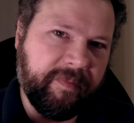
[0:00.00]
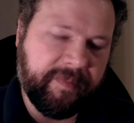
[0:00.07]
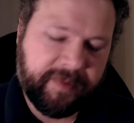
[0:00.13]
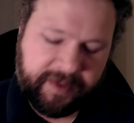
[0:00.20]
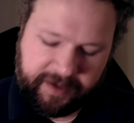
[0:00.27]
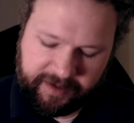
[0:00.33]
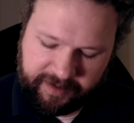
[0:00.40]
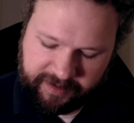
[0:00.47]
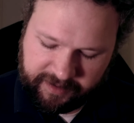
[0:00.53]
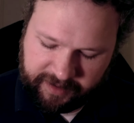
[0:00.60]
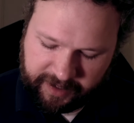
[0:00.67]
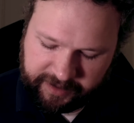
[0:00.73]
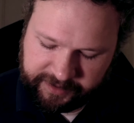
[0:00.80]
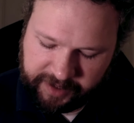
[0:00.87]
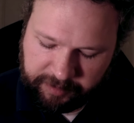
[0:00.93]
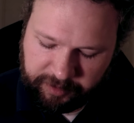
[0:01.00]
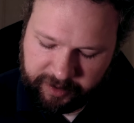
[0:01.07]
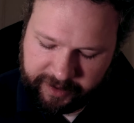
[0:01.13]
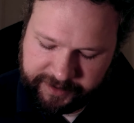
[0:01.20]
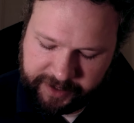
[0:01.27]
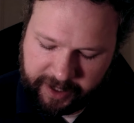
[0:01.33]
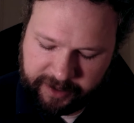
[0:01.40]
the kind of double
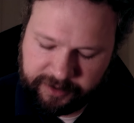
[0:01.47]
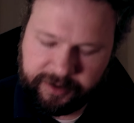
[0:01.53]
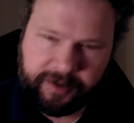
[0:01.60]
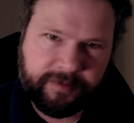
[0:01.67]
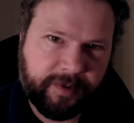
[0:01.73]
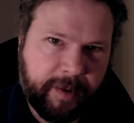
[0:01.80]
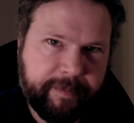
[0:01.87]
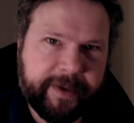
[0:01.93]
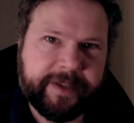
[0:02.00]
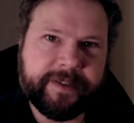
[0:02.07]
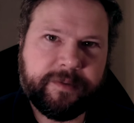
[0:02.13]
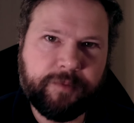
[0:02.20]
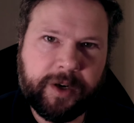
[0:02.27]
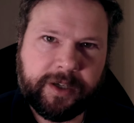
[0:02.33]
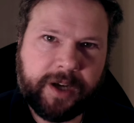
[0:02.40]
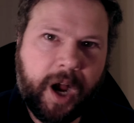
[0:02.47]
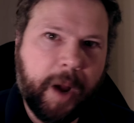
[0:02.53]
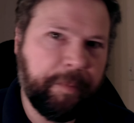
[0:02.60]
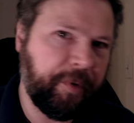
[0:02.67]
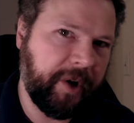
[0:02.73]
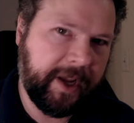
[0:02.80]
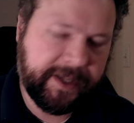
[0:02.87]
entendre of what
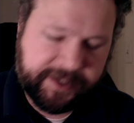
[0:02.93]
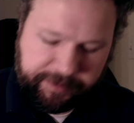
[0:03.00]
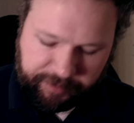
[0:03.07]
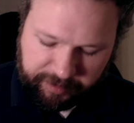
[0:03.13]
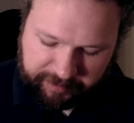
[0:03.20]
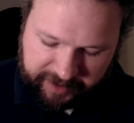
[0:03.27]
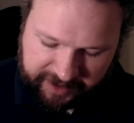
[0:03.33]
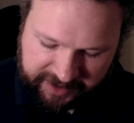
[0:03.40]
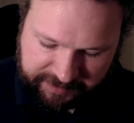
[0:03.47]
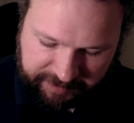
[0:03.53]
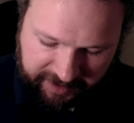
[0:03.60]
comprehensible means.